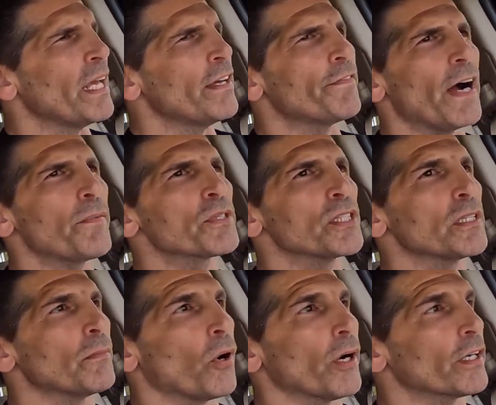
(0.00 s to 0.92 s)
If I was in
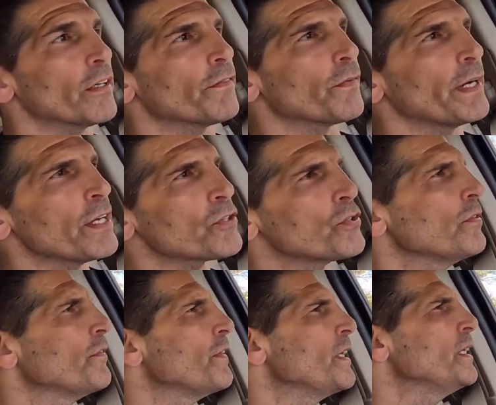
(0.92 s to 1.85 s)
the market for an
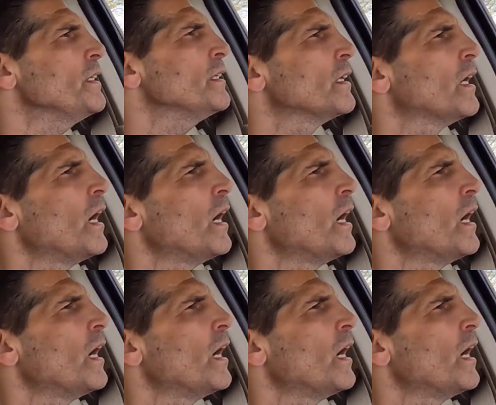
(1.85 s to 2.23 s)
SUV,